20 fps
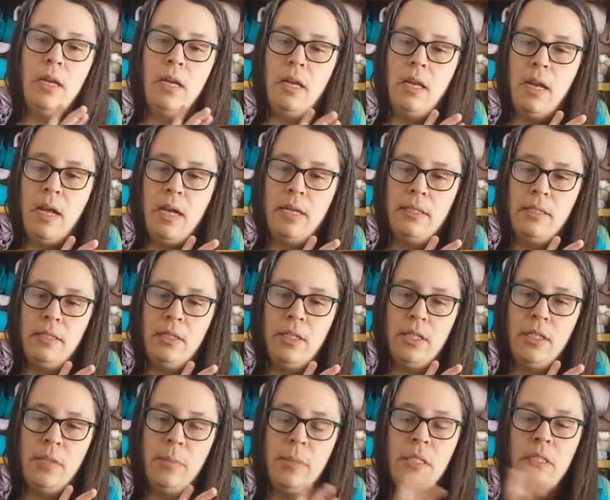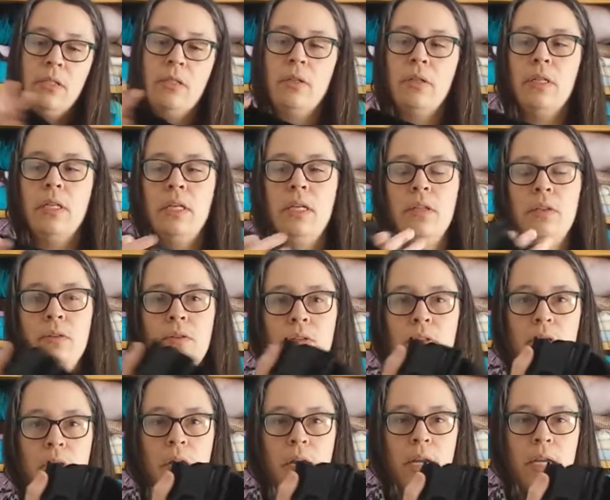and it has adjustments on either
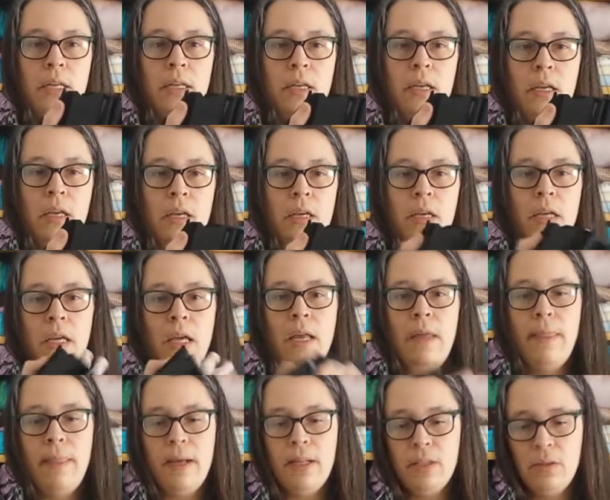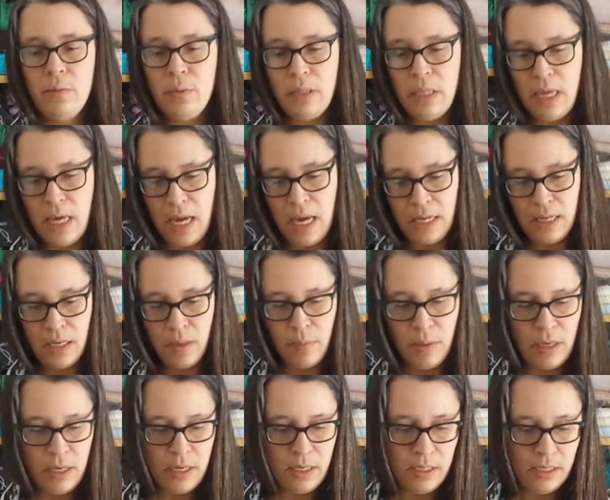side, and that's really handy
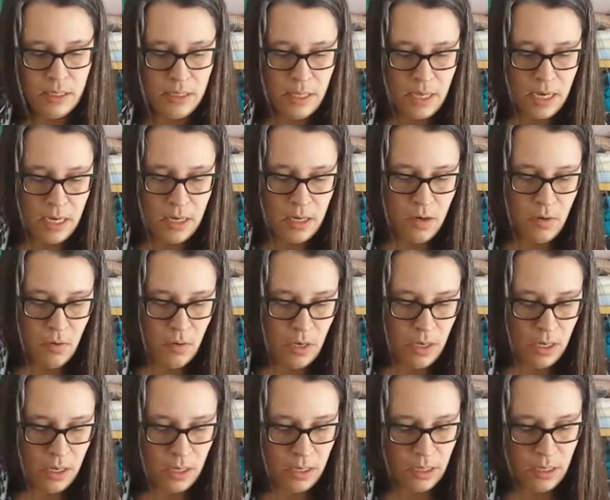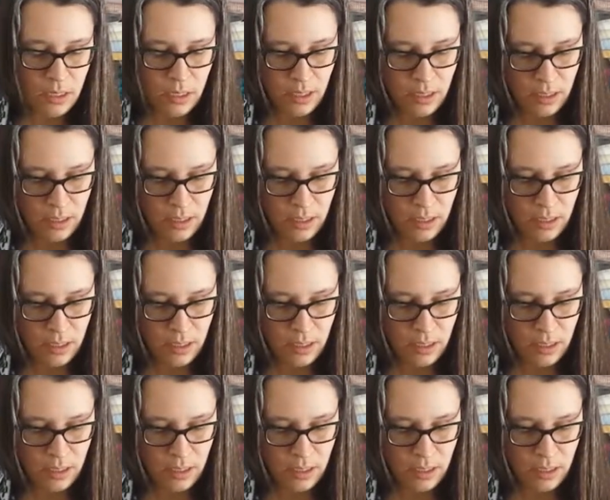because then you can